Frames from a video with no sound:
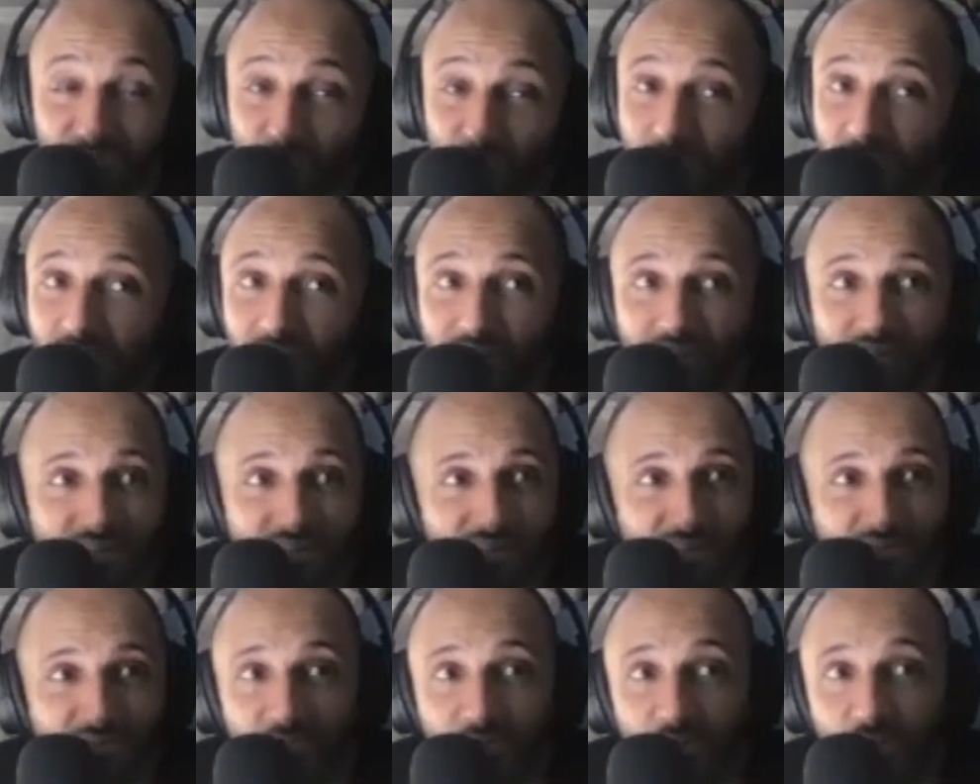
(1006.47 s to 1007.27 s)
Well,
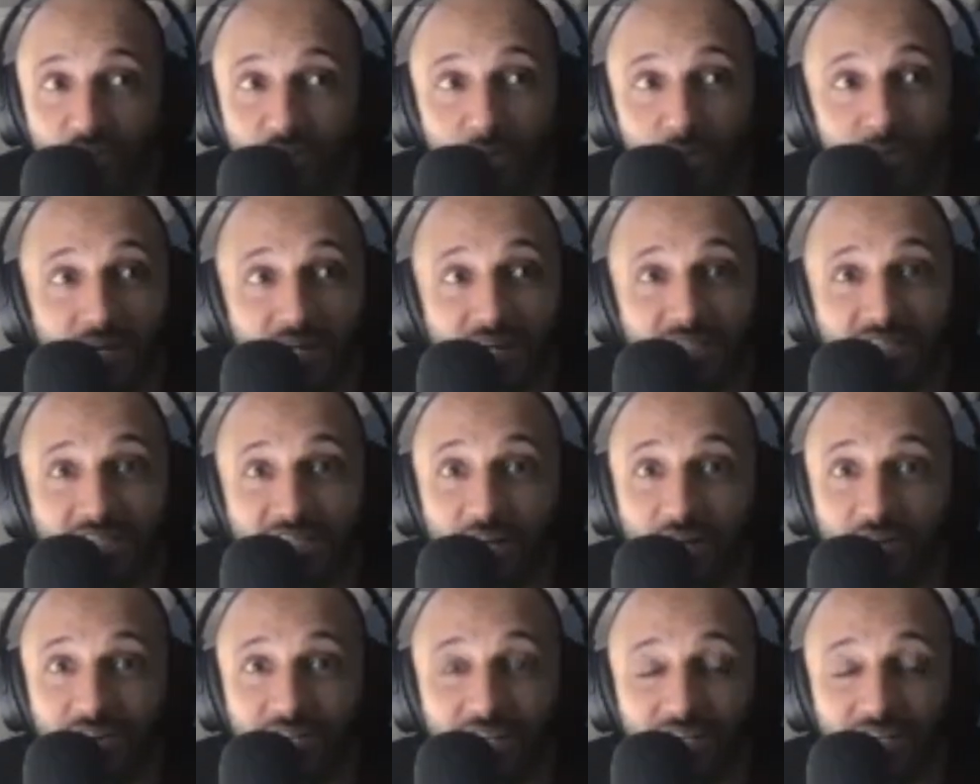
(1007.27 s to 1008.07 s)
Fury better
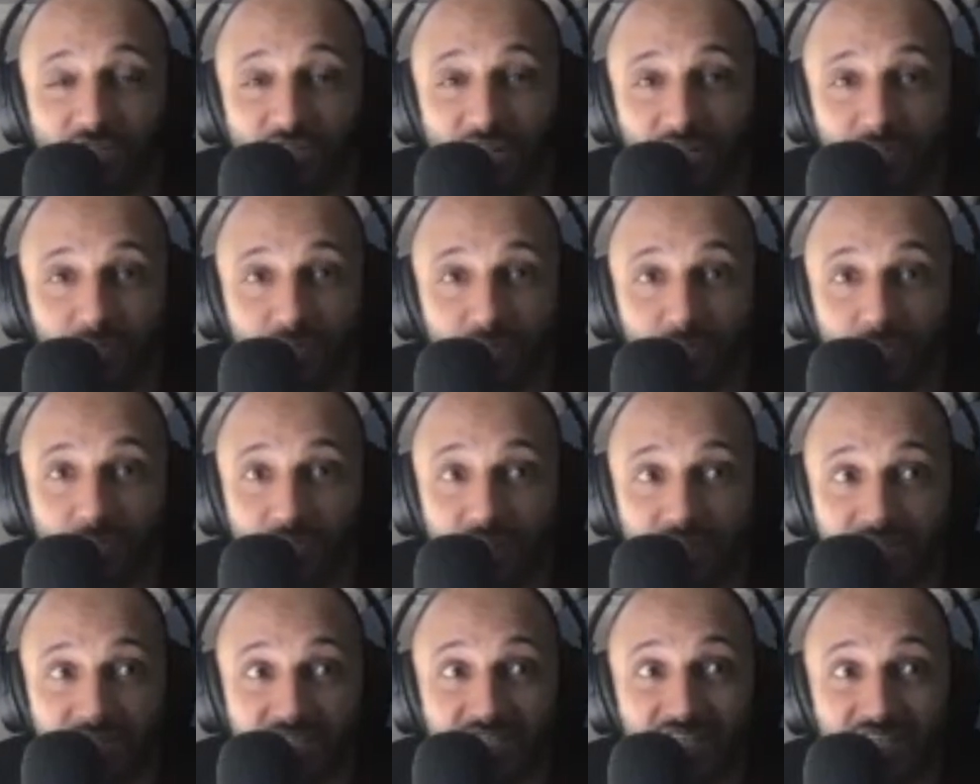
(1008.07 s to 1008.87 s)
get on that treadmill,
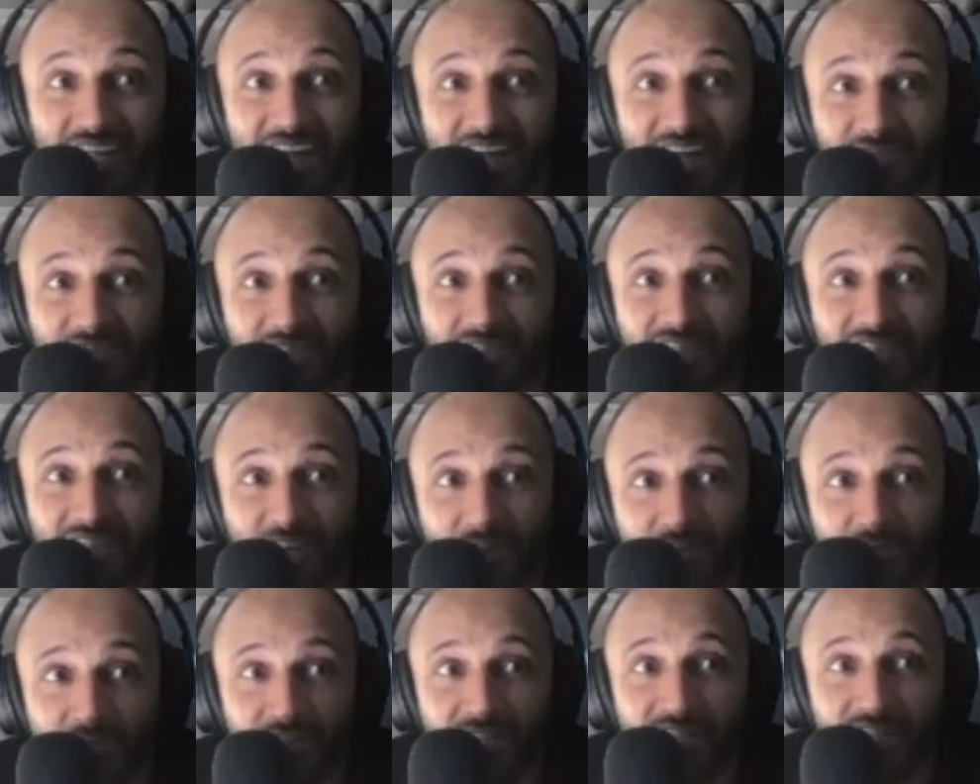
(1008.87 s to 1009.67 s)
because he's going to have to
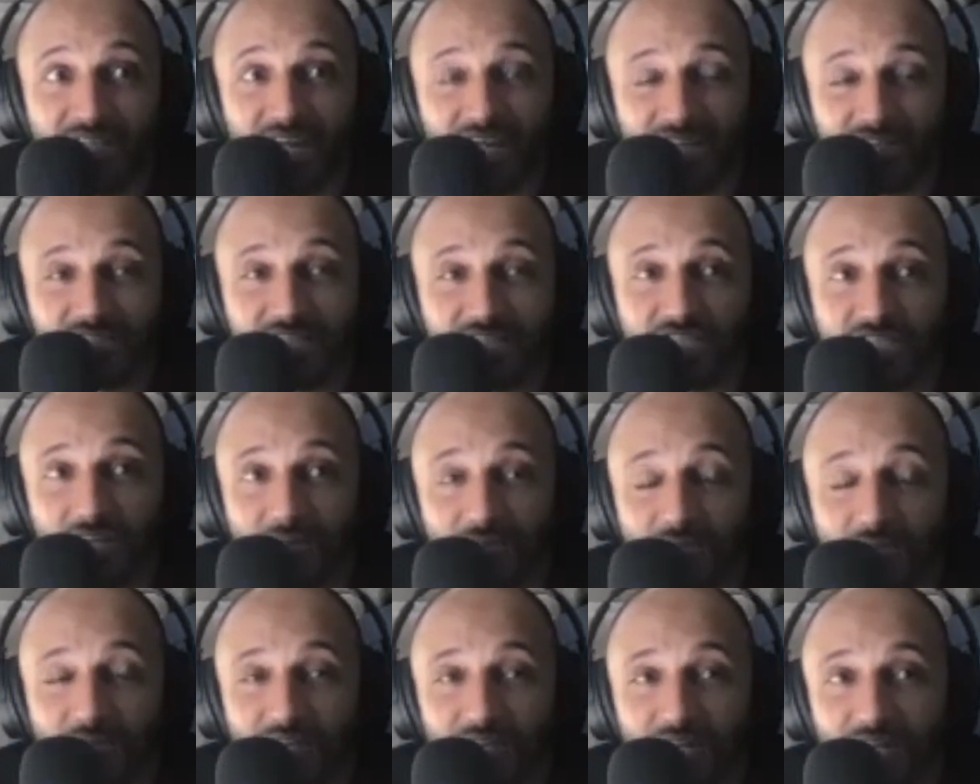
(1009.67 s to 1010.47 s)
definitely get into
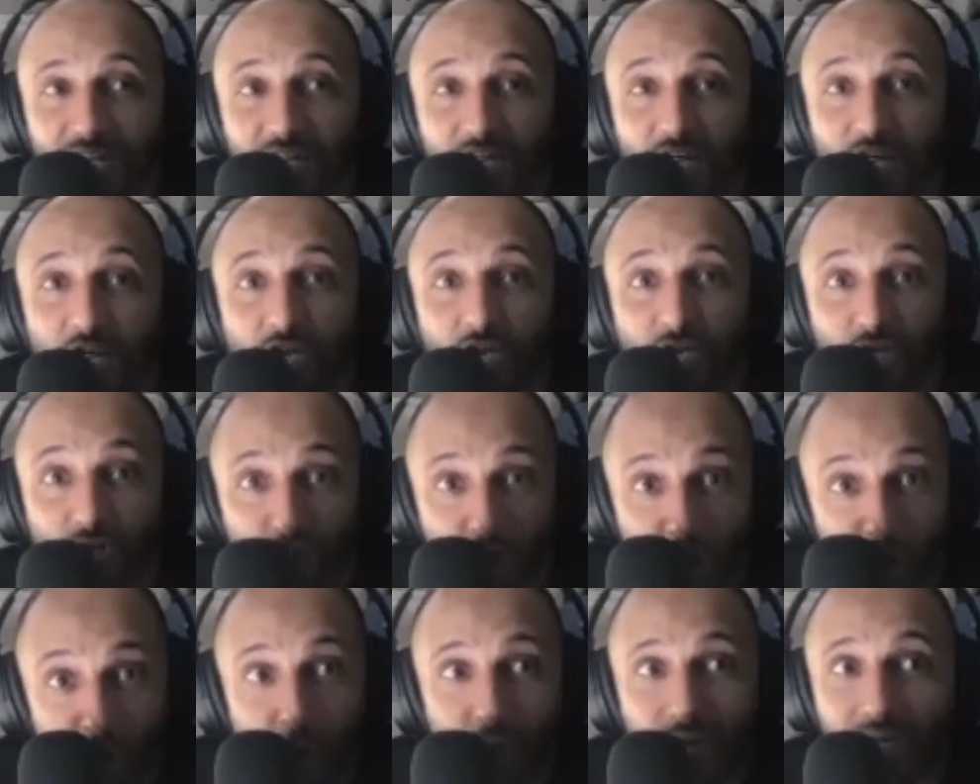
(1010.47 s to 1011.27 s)
shape for that,
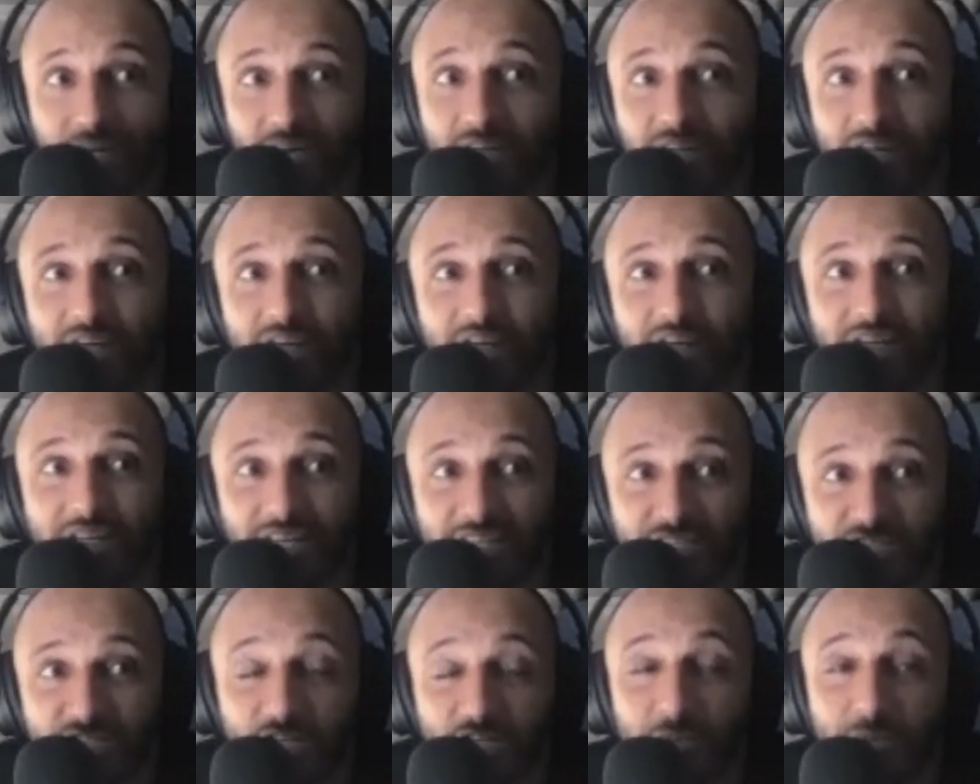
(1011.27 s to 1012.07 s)
knowing
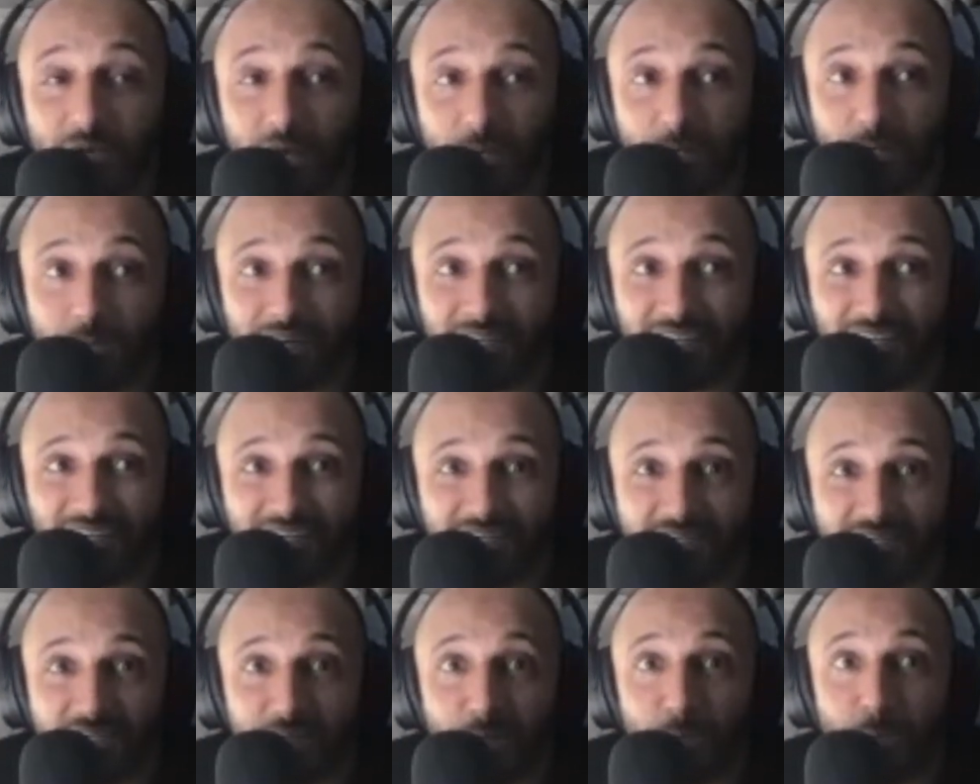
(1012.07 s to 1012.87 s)
he's going to be up
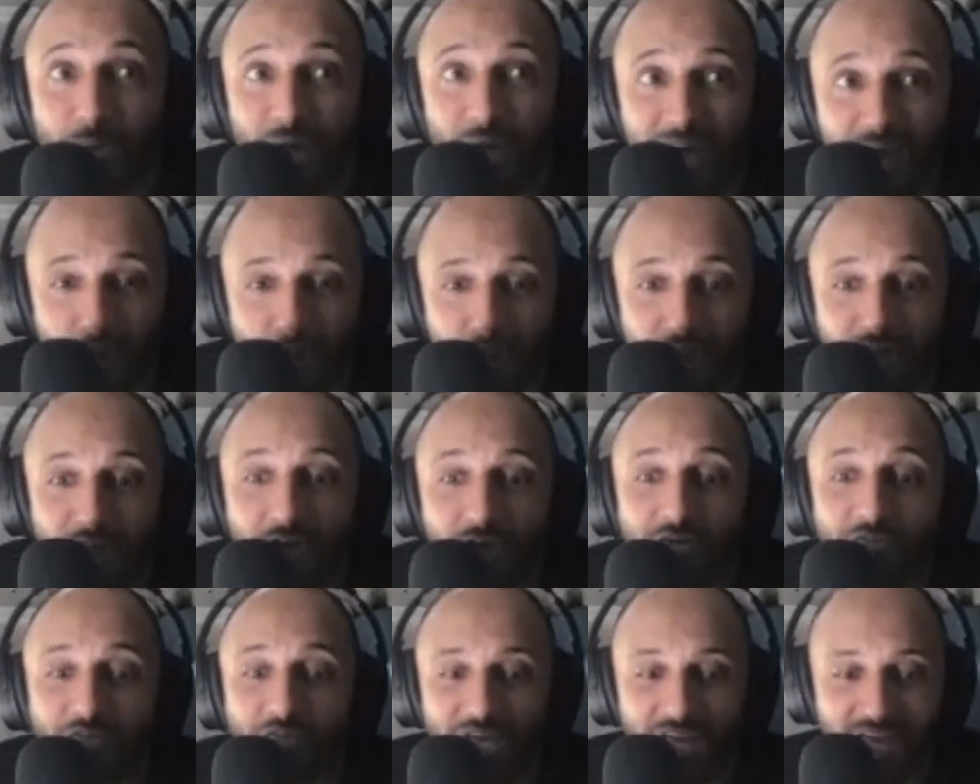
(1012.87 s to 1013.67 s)
against the power
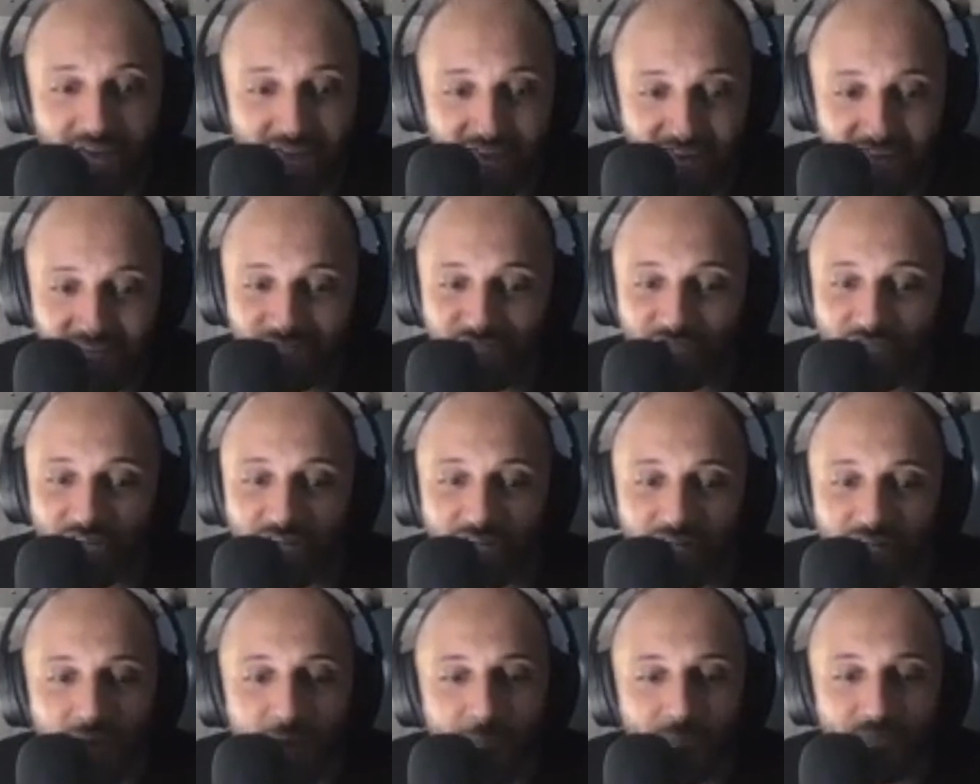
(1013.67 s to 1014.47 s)
of
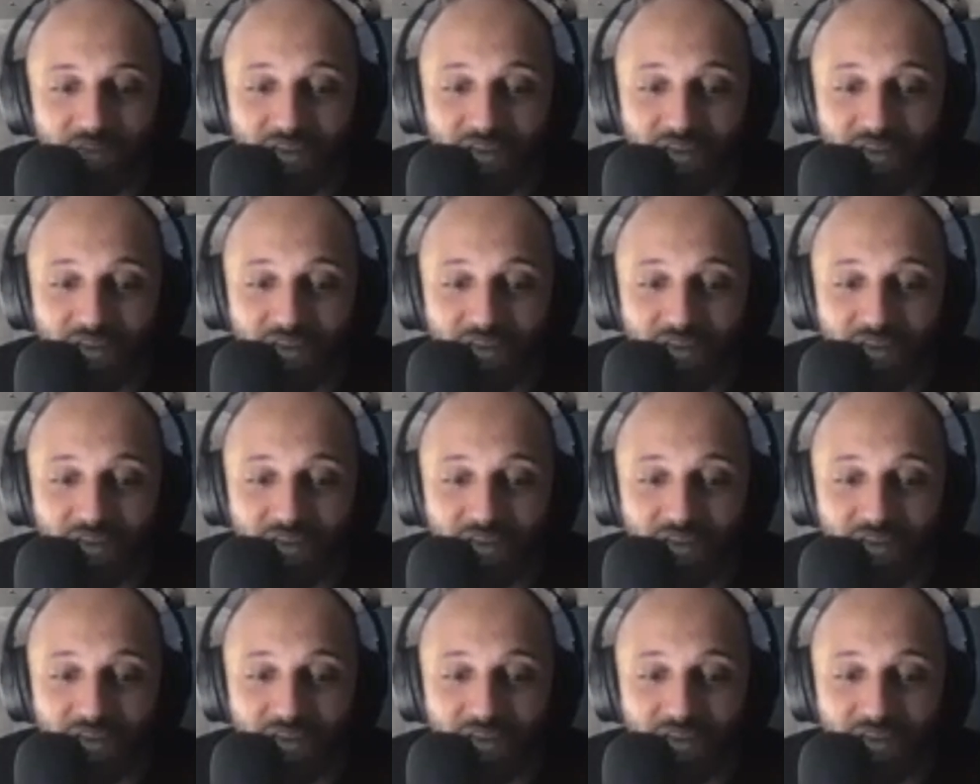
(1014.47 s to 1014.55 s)
AJ.